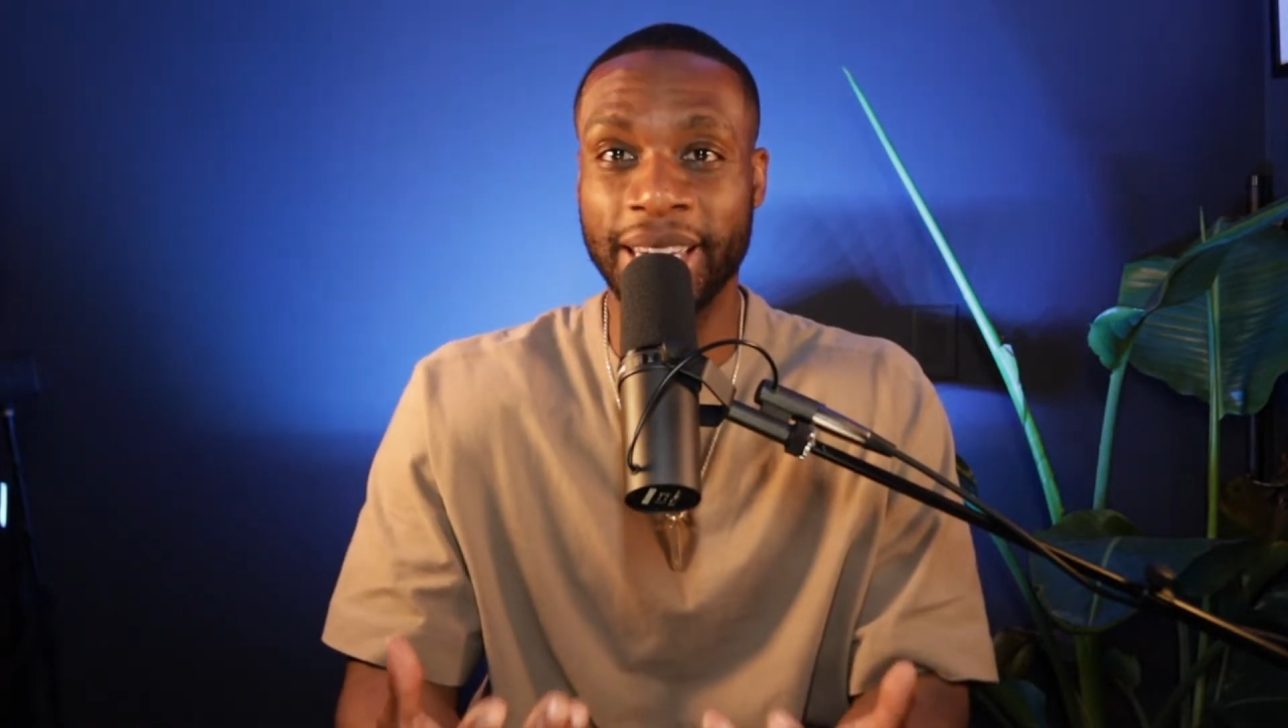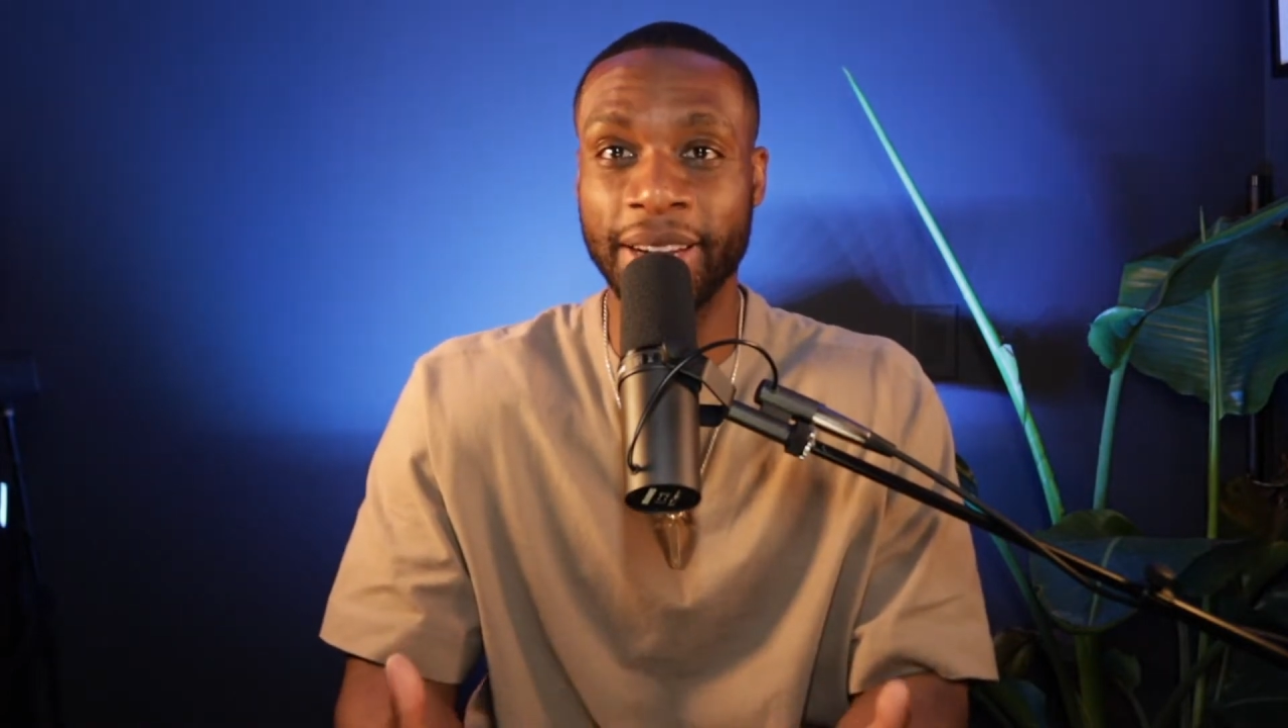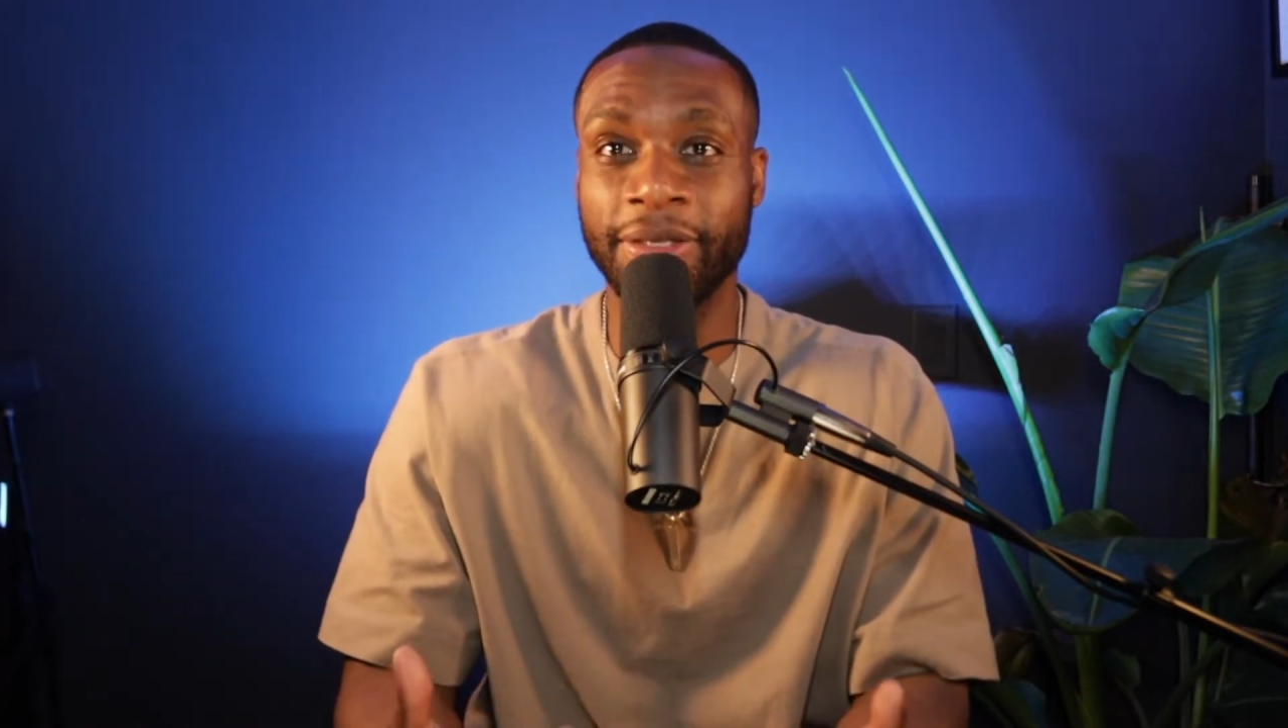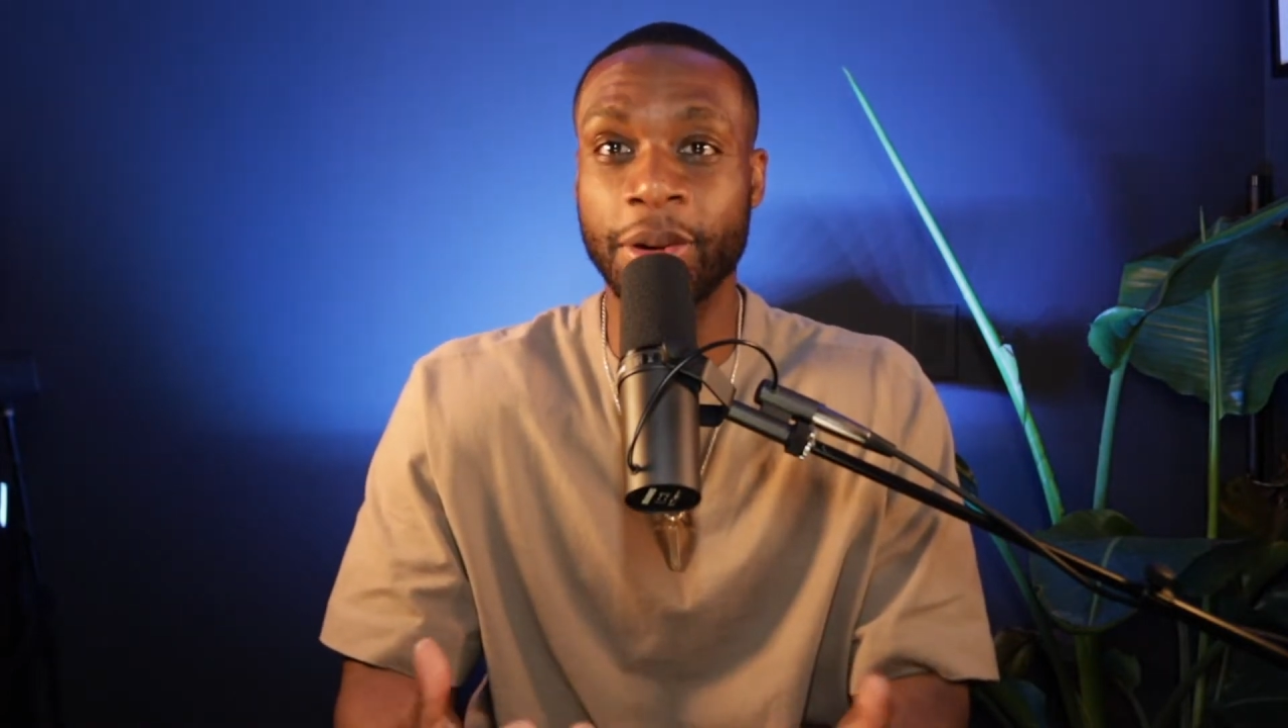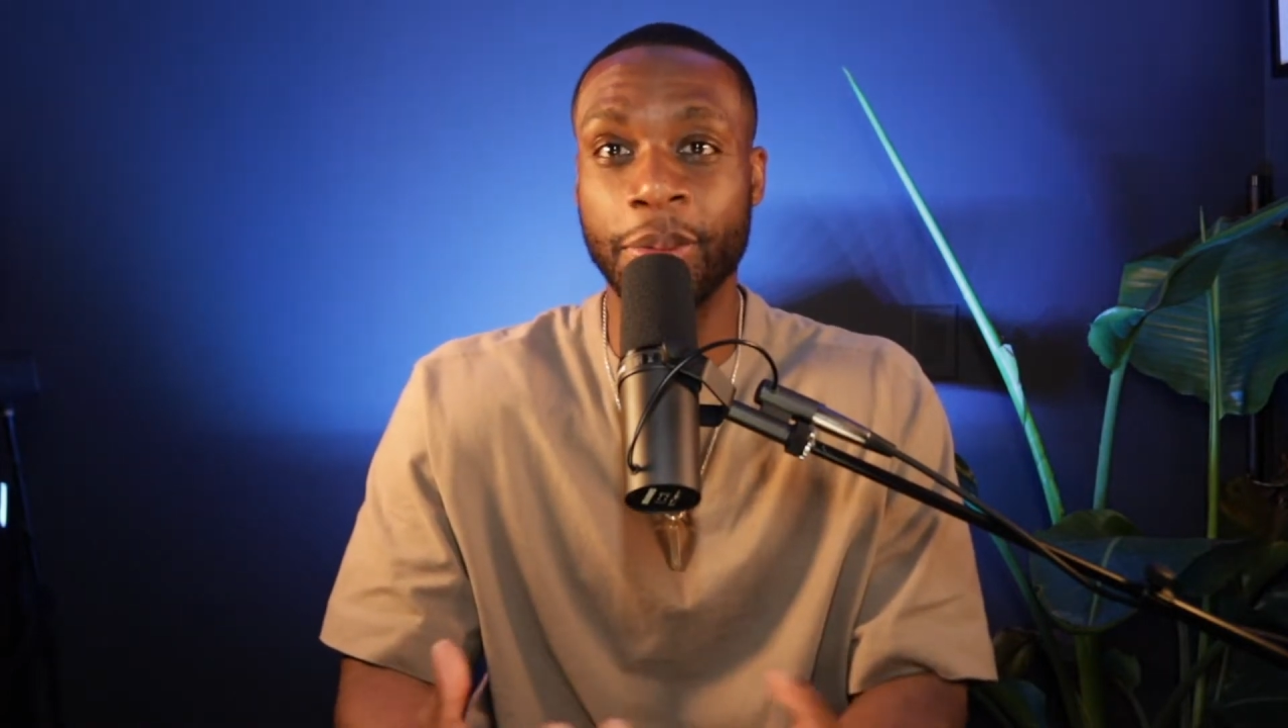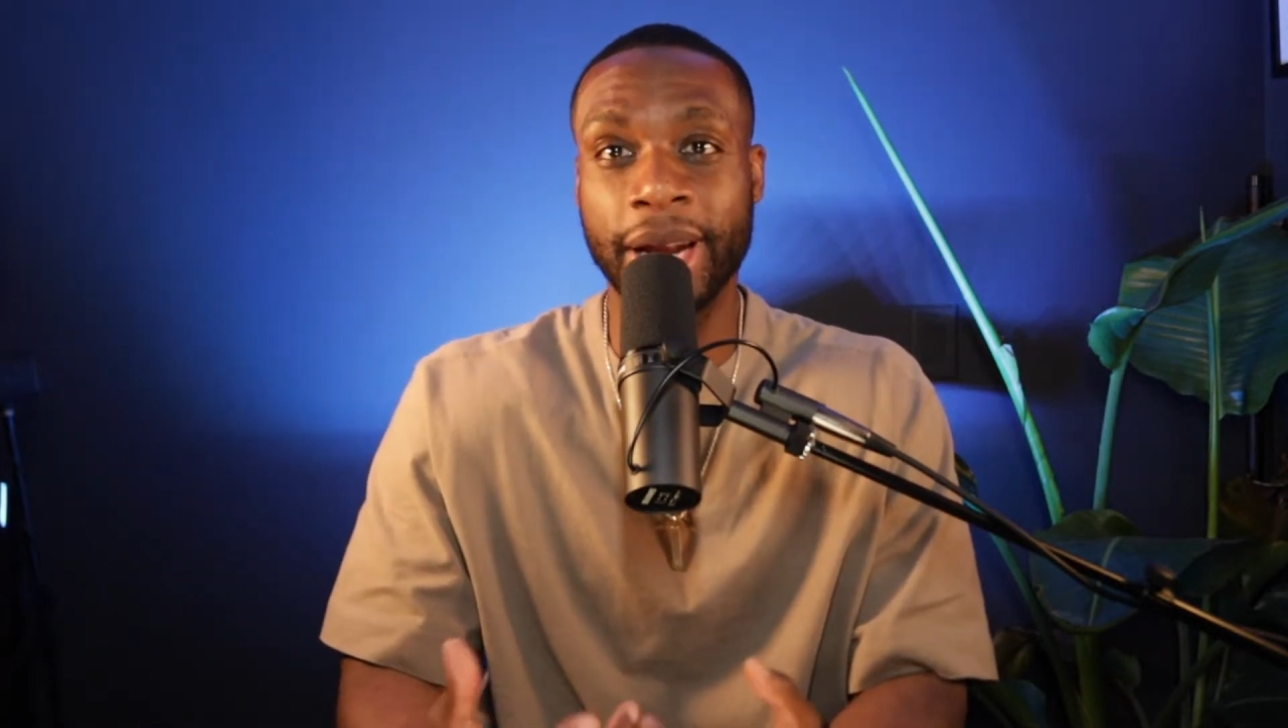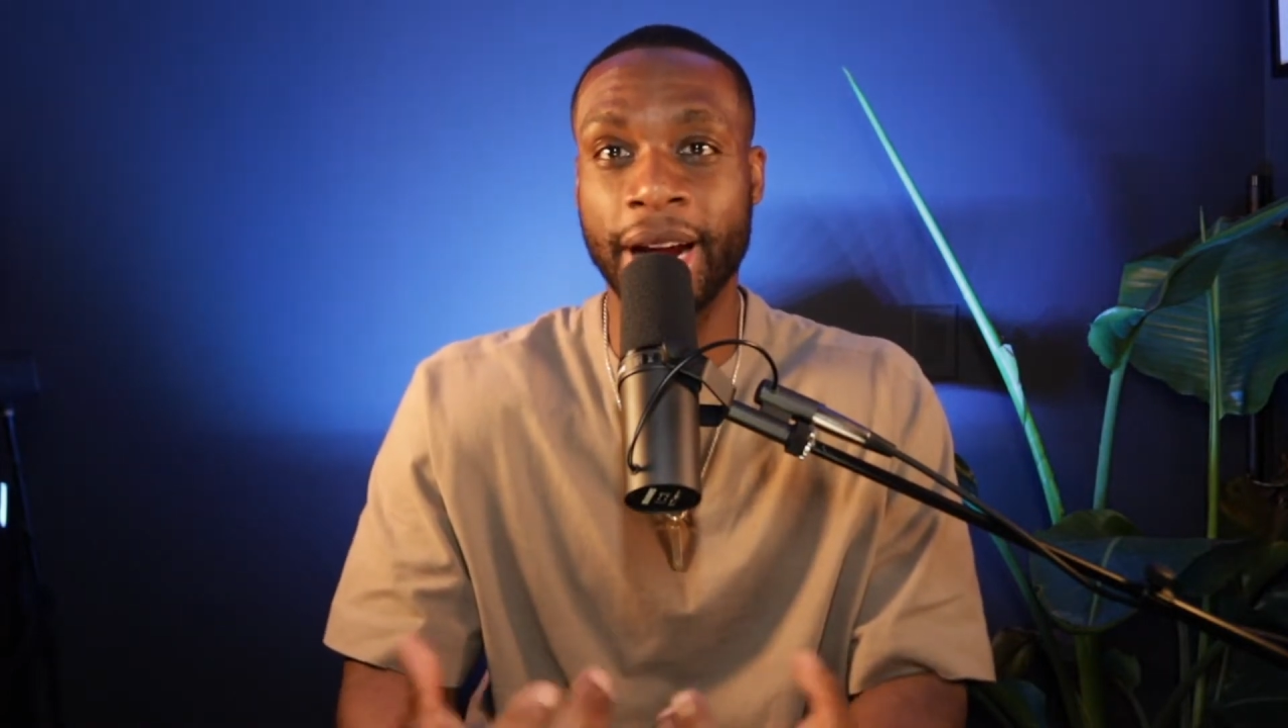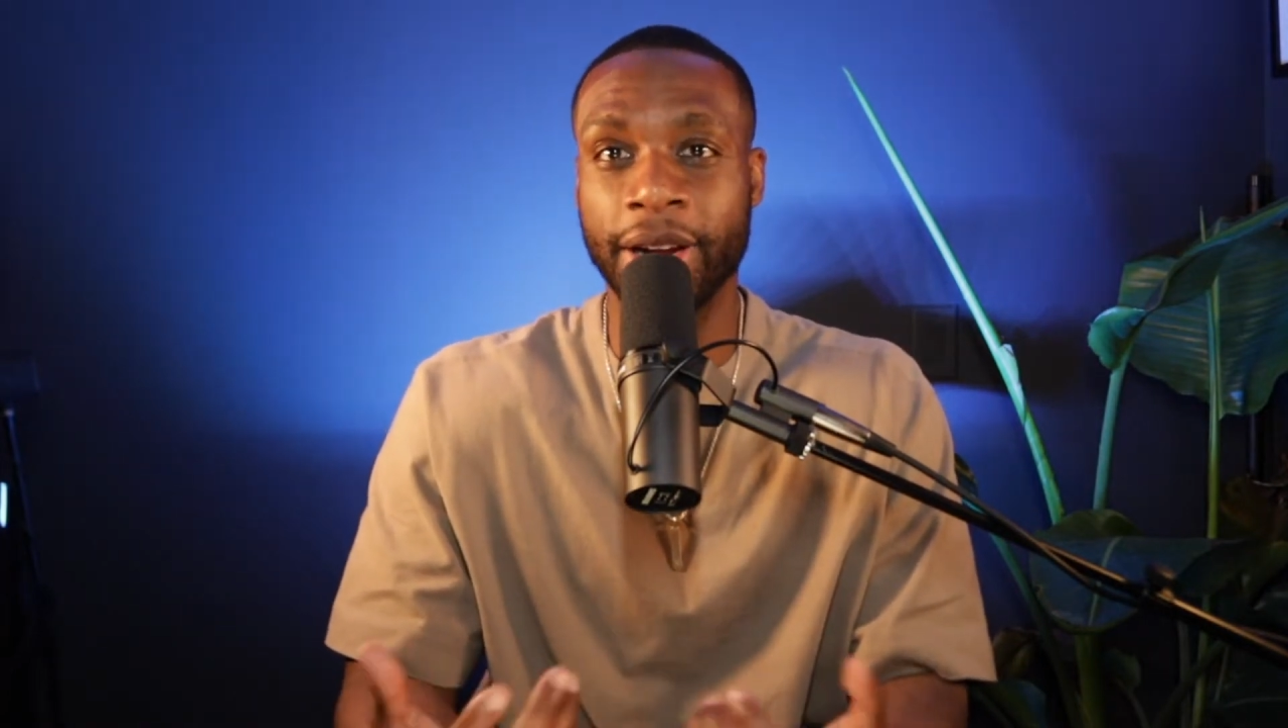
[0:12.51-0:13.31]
different with our